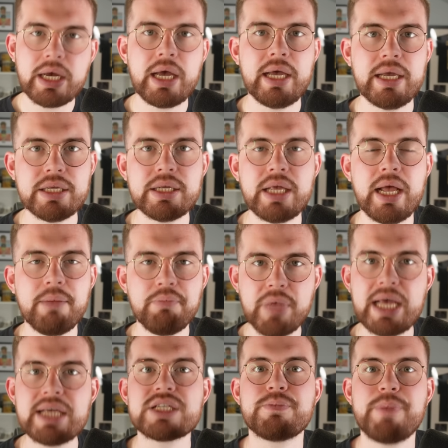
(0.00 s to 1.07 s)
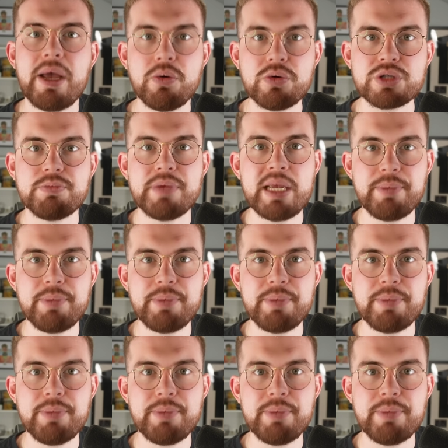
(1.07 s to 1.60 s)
it spells